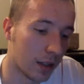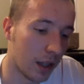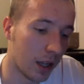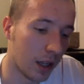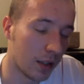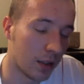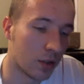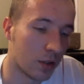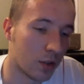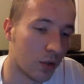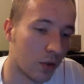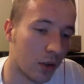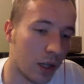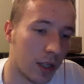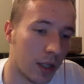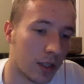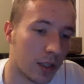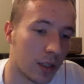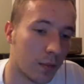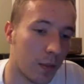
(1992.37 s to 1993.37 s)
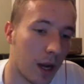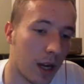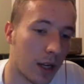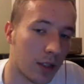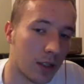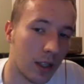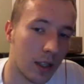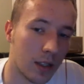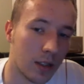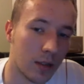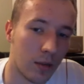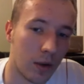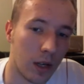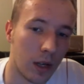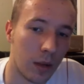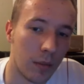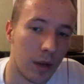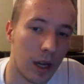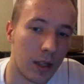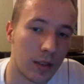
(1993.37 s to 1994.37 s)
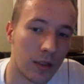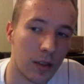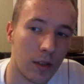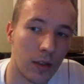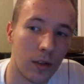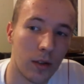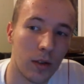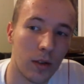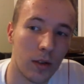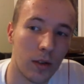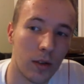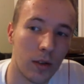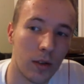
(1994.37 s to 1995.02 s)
Like, Detroit gets smashed against running backs too.